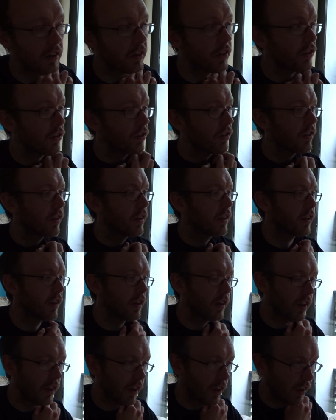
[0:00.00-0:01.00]
Just
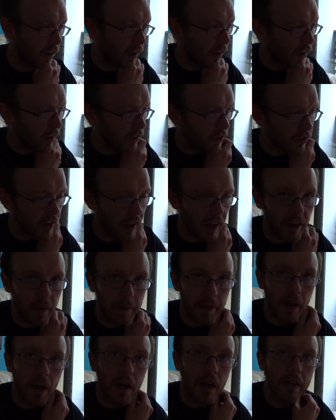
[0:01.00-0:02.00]
getting a
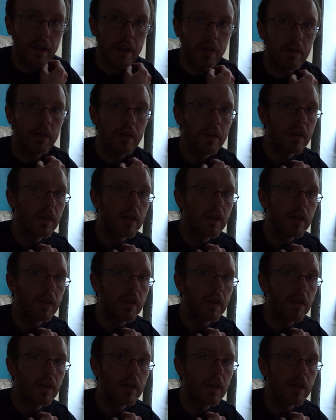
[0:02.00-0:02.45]
bit harder now,